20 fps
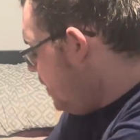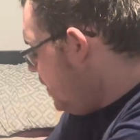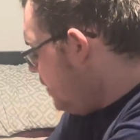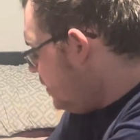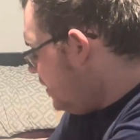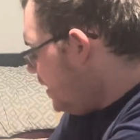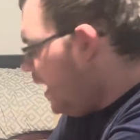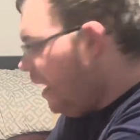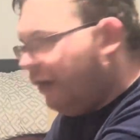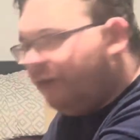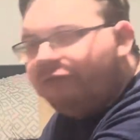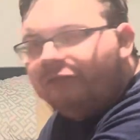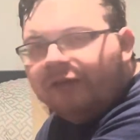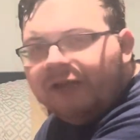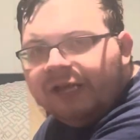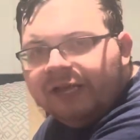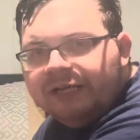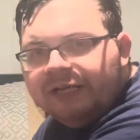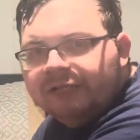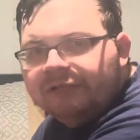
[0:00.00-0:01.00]
Now,
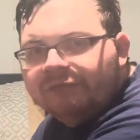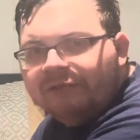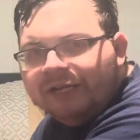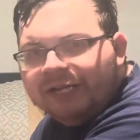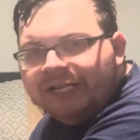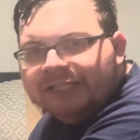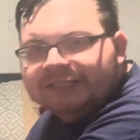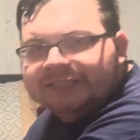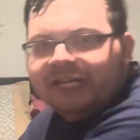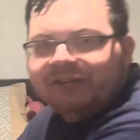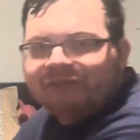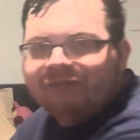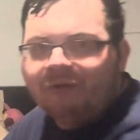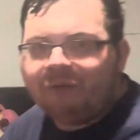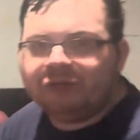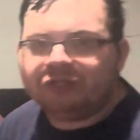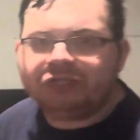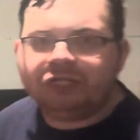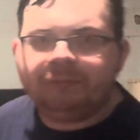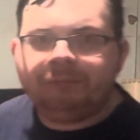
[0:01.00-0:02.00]
and like I said, if I
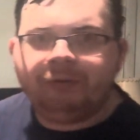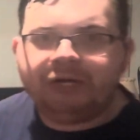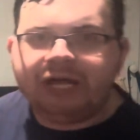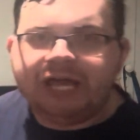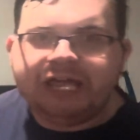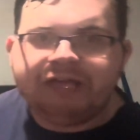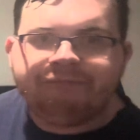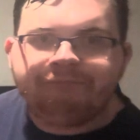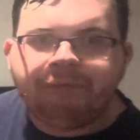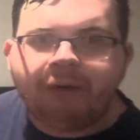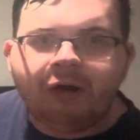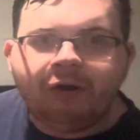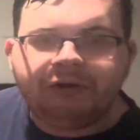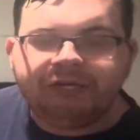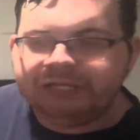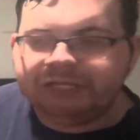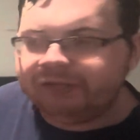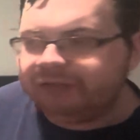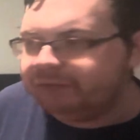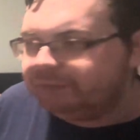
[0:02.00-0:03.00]
was going to put an 8th ball in
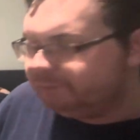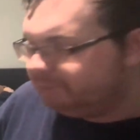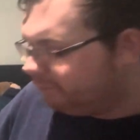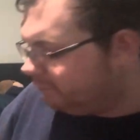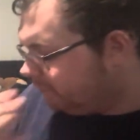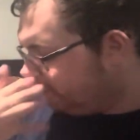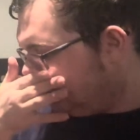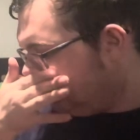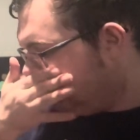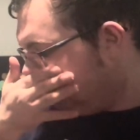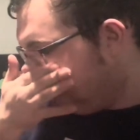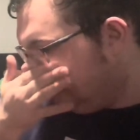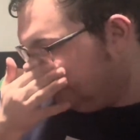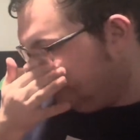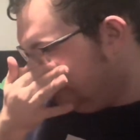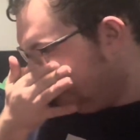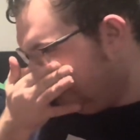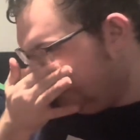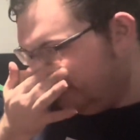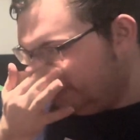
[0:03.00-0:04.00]
here,
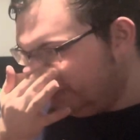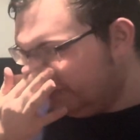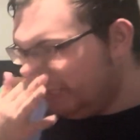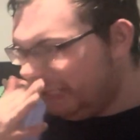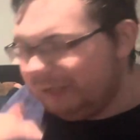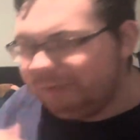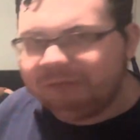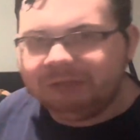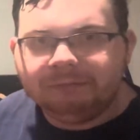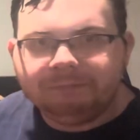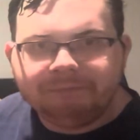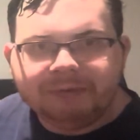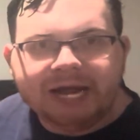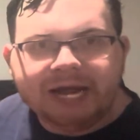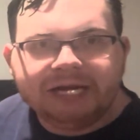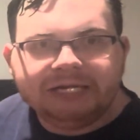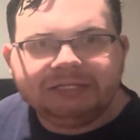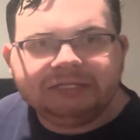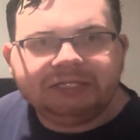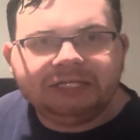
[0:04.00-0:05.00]
it would have
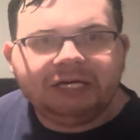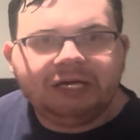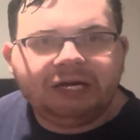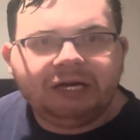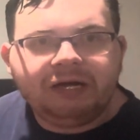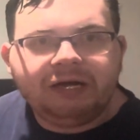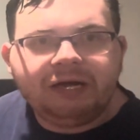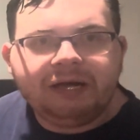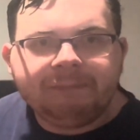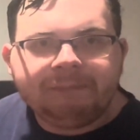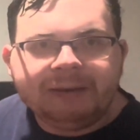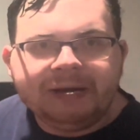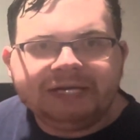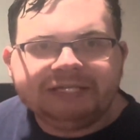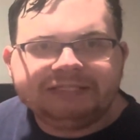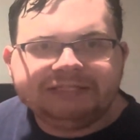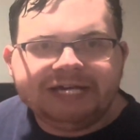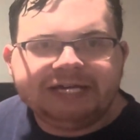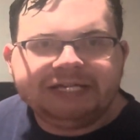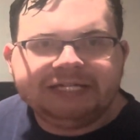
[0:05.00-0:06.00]
been a
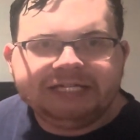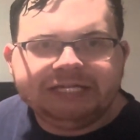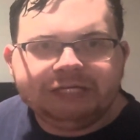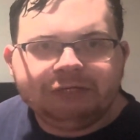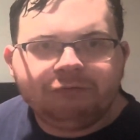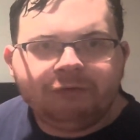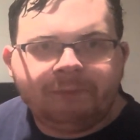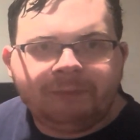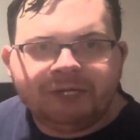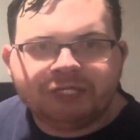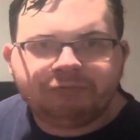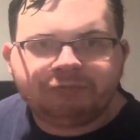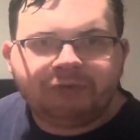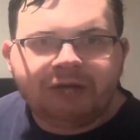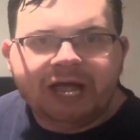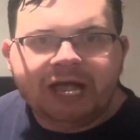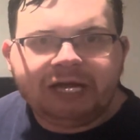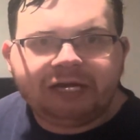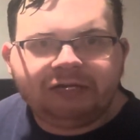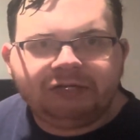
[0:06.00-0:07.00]
Zen U, a Pitch
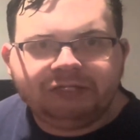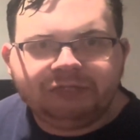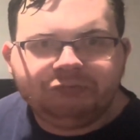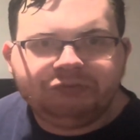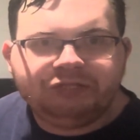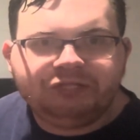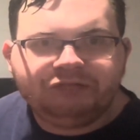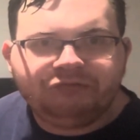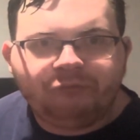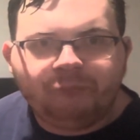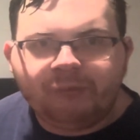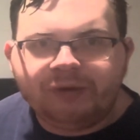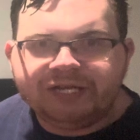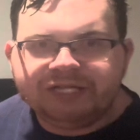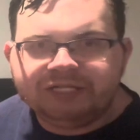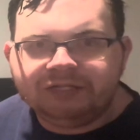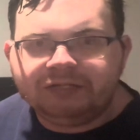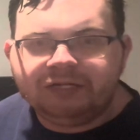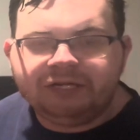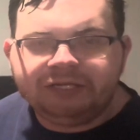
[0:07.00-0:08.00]
Black, a
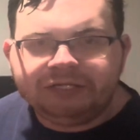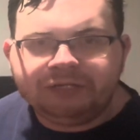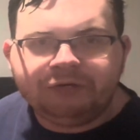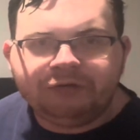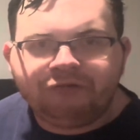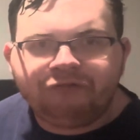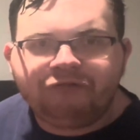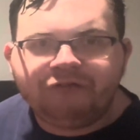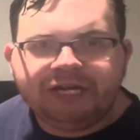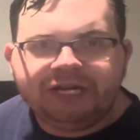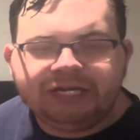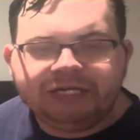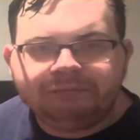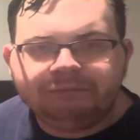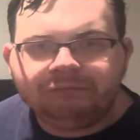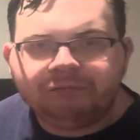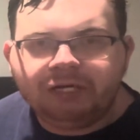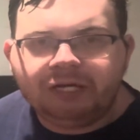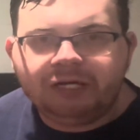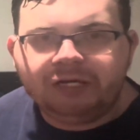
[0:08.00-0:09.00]
UC3, a
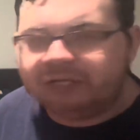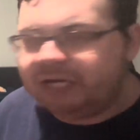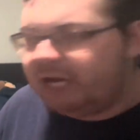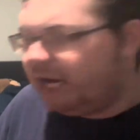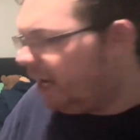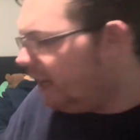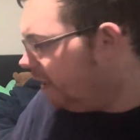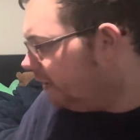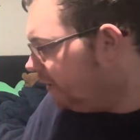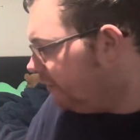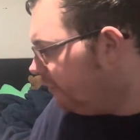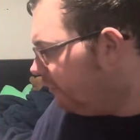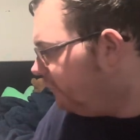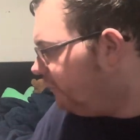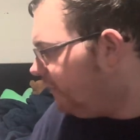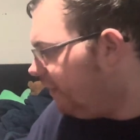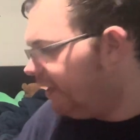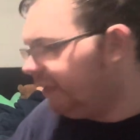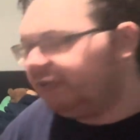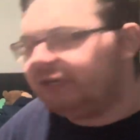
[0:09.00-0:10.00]

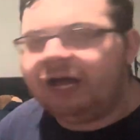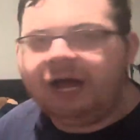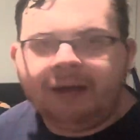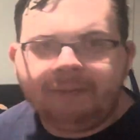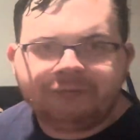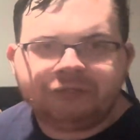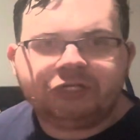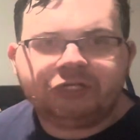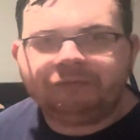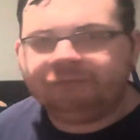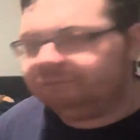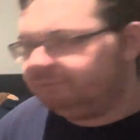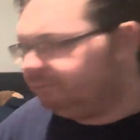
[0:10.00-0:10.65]
urethane option.